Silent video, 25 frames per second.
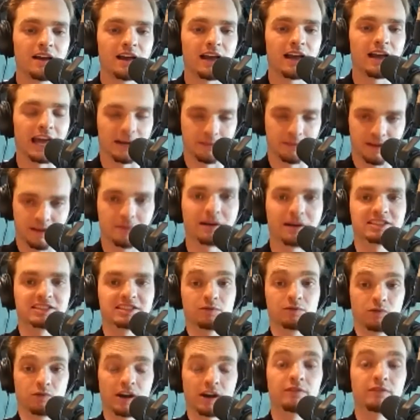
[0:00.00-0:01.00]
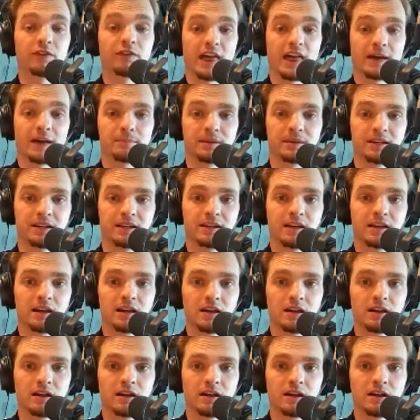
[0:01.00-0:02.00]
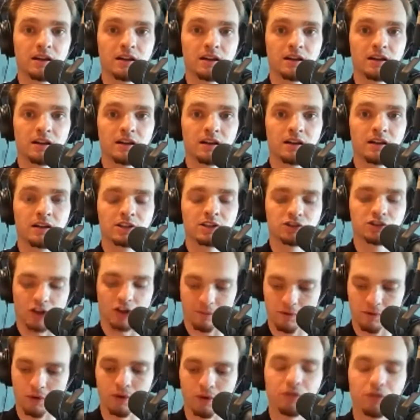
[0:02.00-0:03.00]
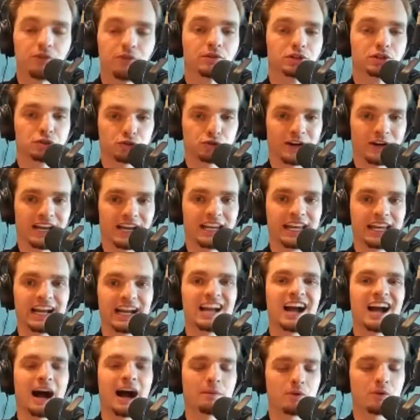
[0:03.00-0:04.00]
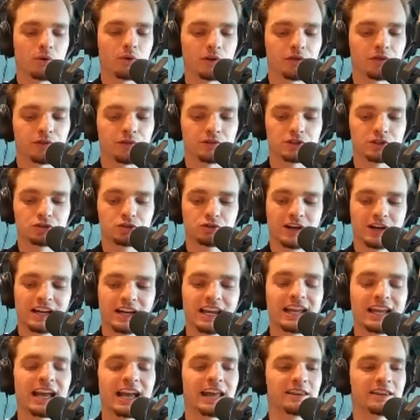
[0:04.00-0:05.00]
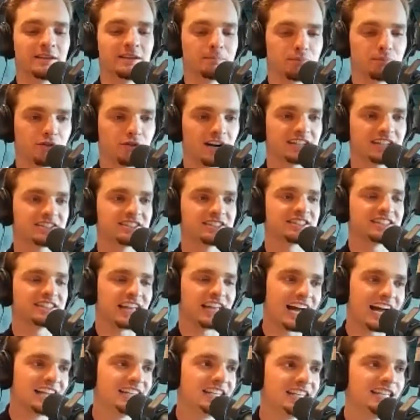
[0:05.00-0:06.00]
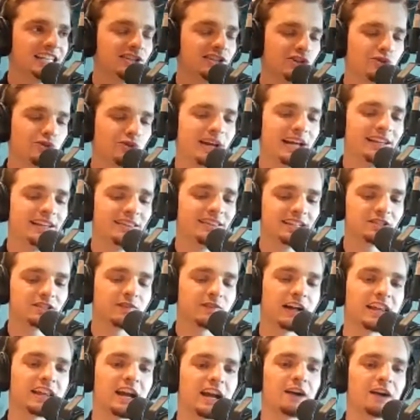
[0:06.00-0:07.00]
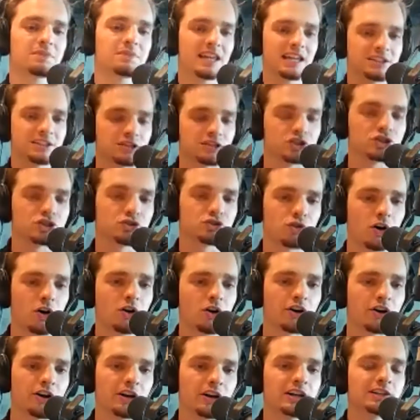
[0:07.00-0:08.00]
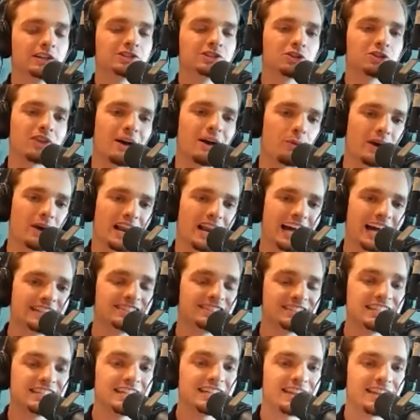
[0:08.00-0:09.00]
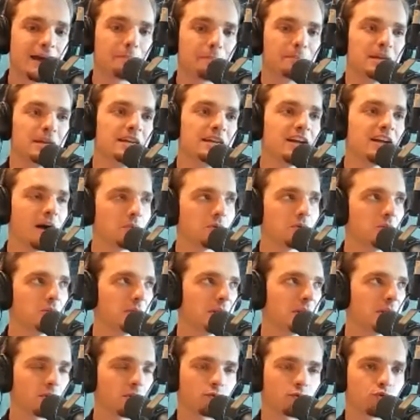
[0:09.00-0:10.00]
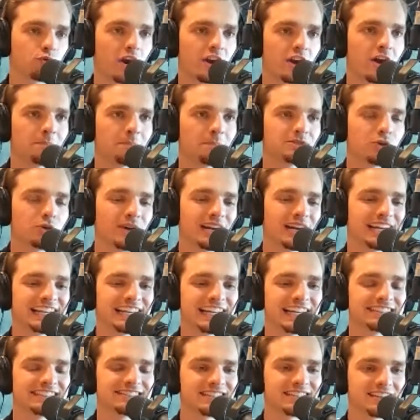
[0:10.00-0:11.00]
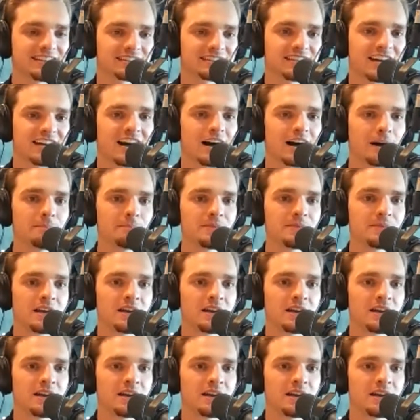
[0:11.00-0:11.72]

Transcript: and I'm getting myself ready for that peak. So I'm going through training. And the process that I need to in this valley, I'm getting stronger so that when I see that peak, I'm going to be able to run up to it and get to the top